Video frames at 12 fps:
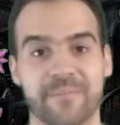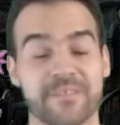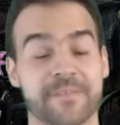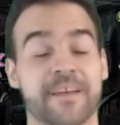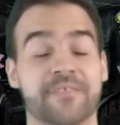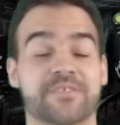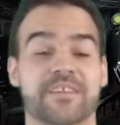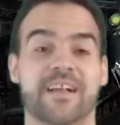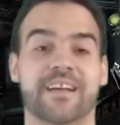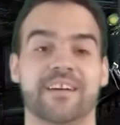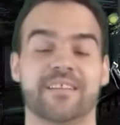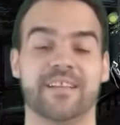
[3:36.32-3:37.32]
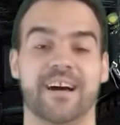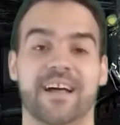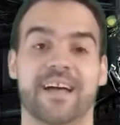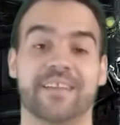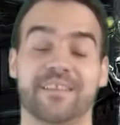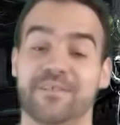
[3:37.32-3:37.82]
Now, Miss Magus I like a
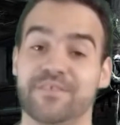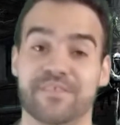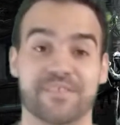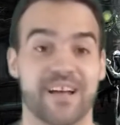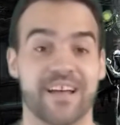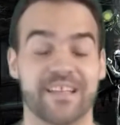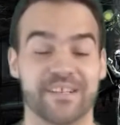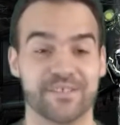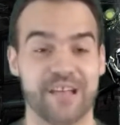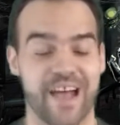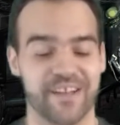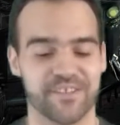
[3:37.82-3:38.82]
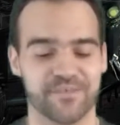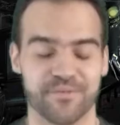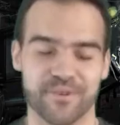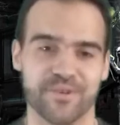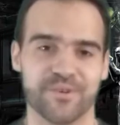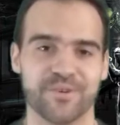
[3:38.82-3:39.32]
lot. I love the design. It looks
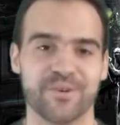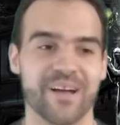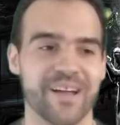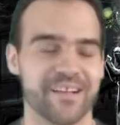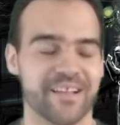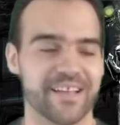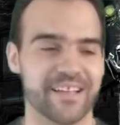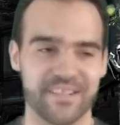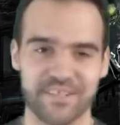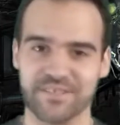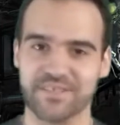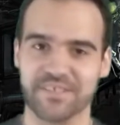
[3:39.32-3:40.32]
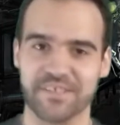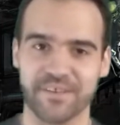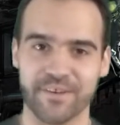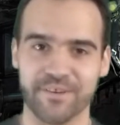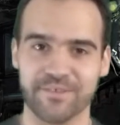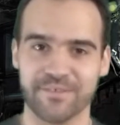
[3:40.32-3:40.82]
actually really cool. Like, it looks
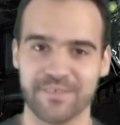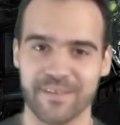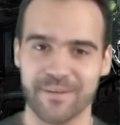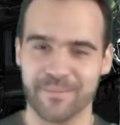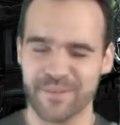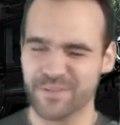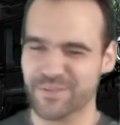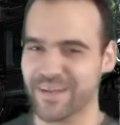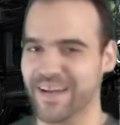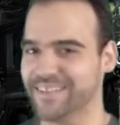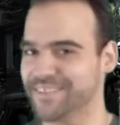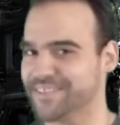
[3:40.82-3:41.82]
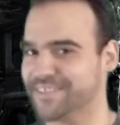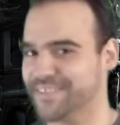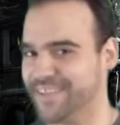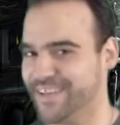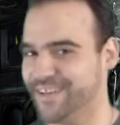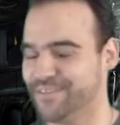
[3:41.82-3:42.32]
cute, but also kind of
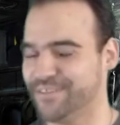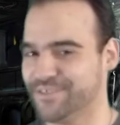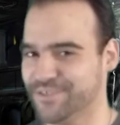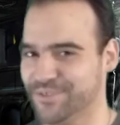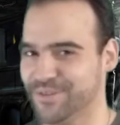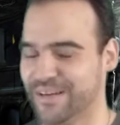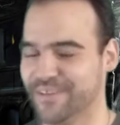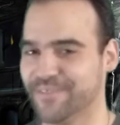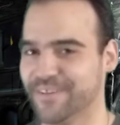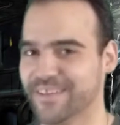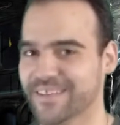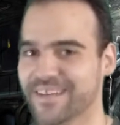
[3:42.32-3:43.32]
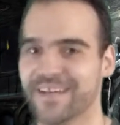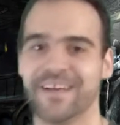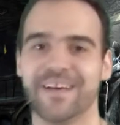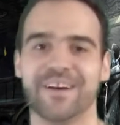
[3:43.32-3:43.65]
scary too, I think.